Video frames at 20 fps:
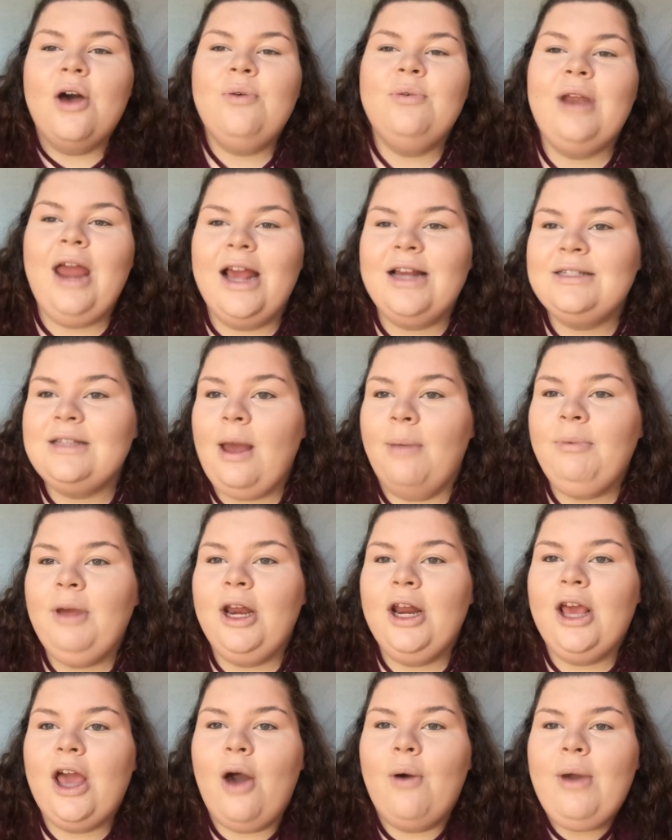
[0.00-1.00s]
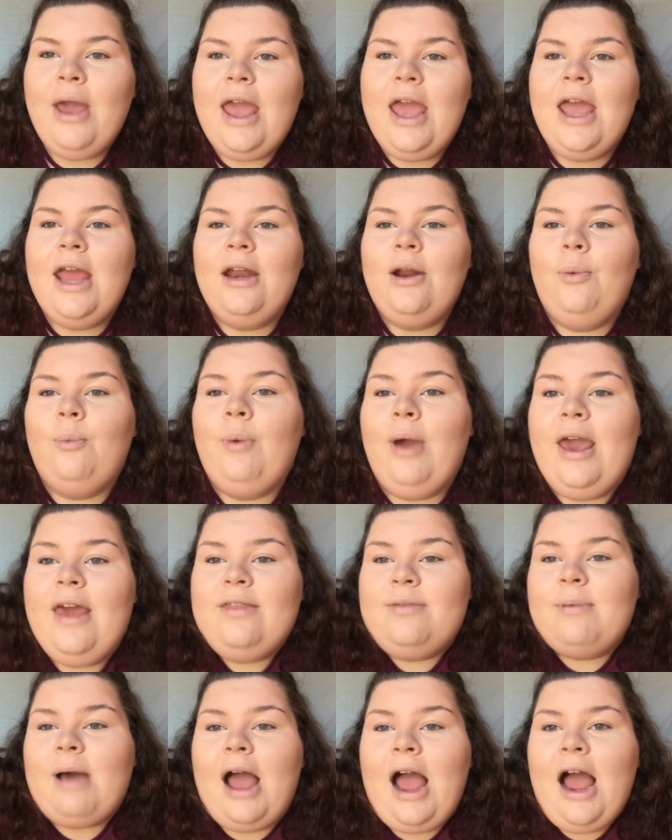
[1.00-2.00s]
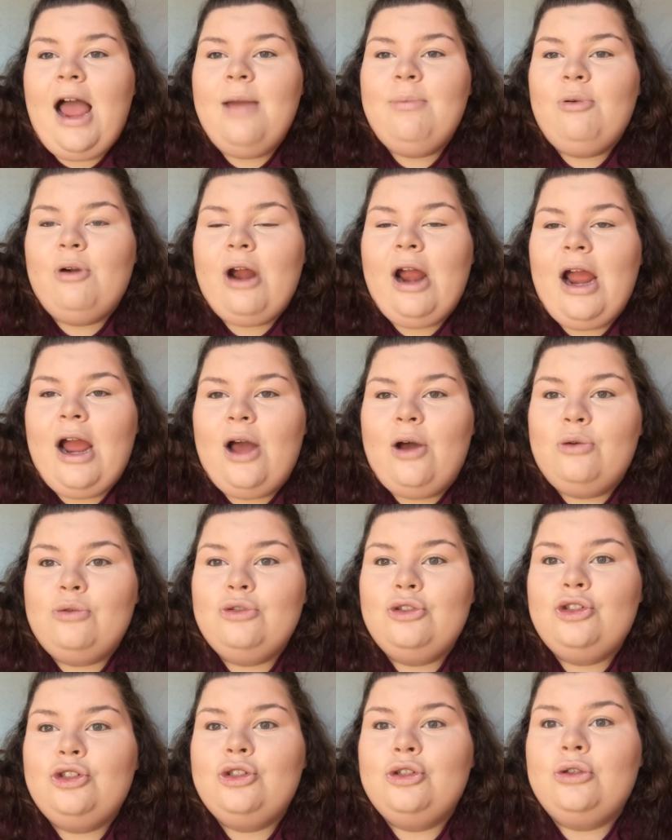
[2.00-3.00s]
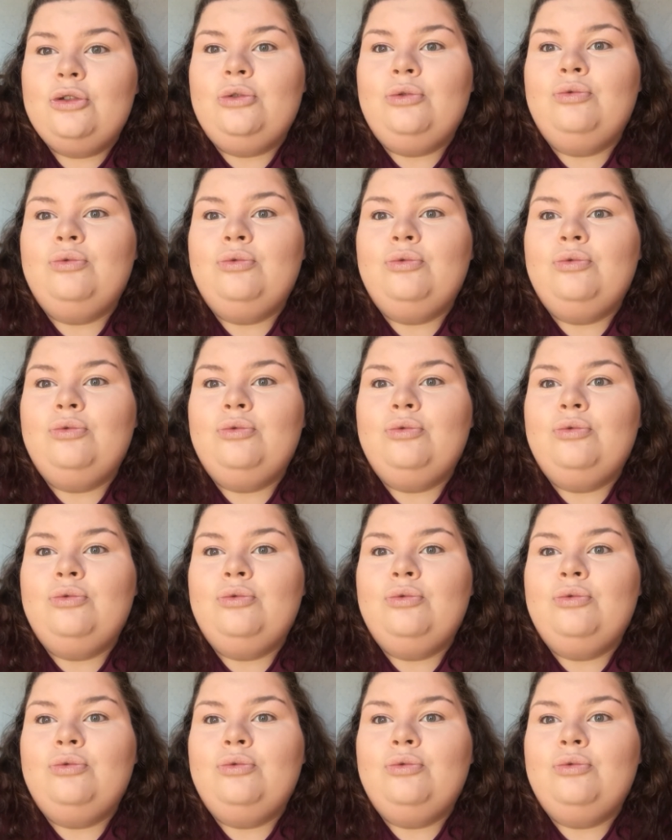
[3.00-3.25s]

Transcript: So next I'm going to go in with my eyebrows.